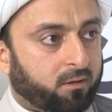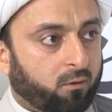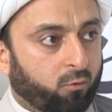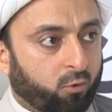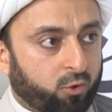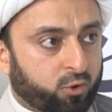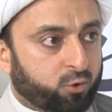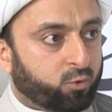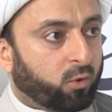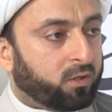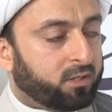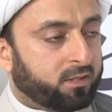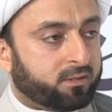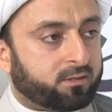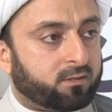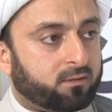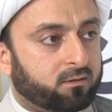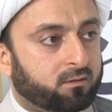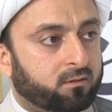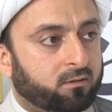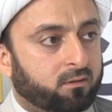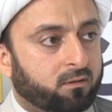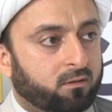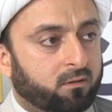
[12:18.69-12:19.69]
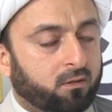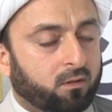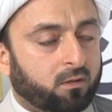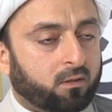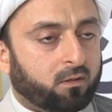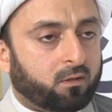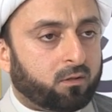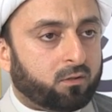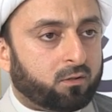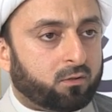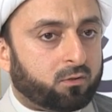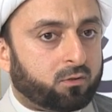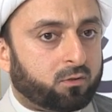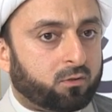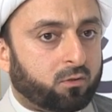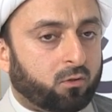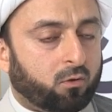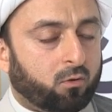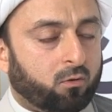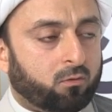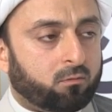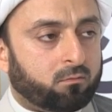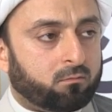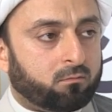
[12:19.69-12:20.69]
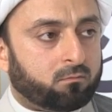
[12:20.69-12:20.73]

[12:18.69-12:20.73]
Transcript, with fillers: Which one is it? Uh -huh. Uh-huh. So